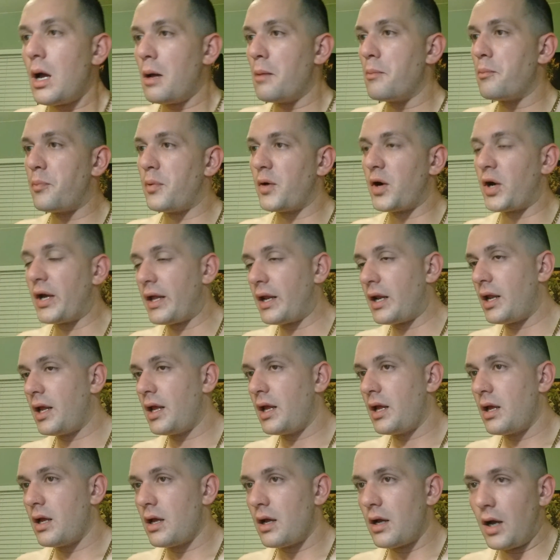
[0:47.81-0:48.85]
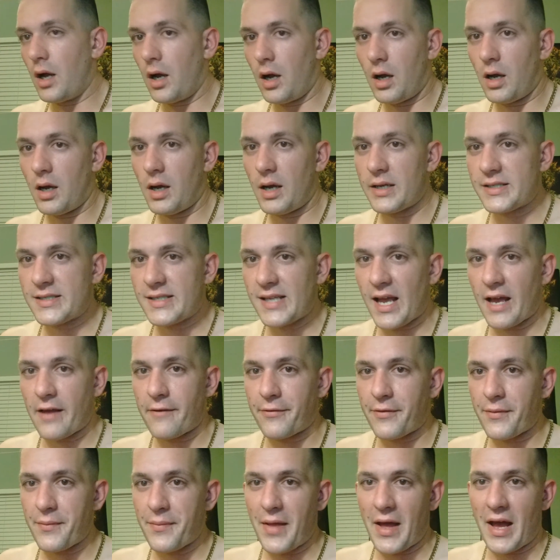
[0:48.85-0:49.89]
But,
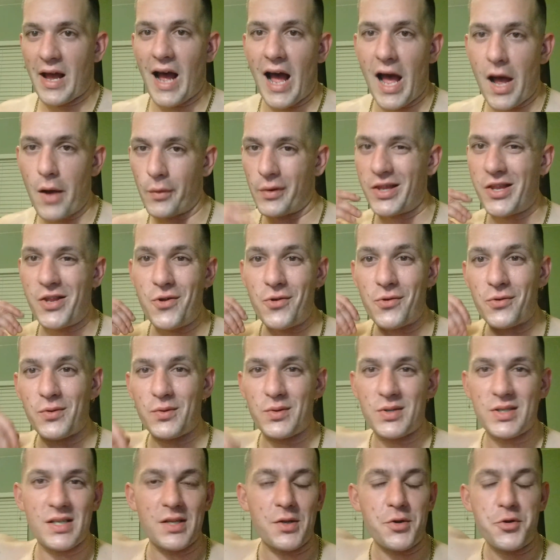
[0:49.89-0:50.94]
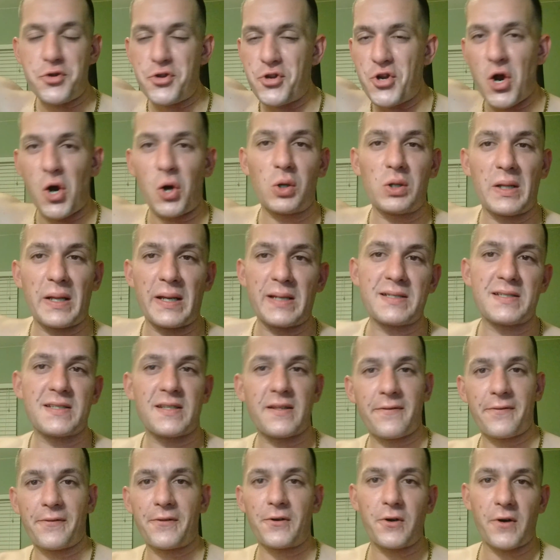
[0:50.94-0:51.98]
aside from that, I would use no less
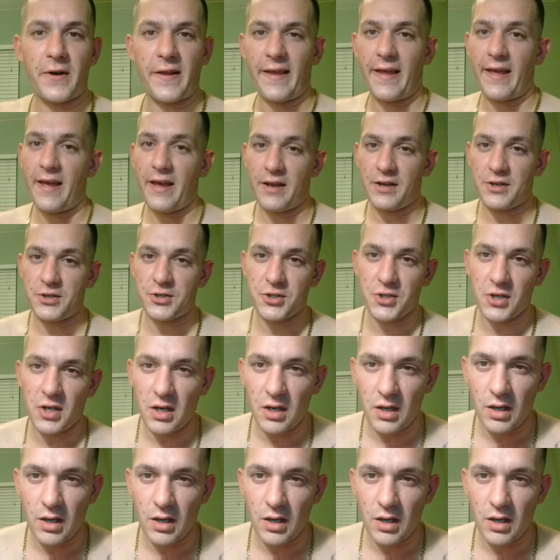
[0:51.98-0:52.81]
than 30 gauge.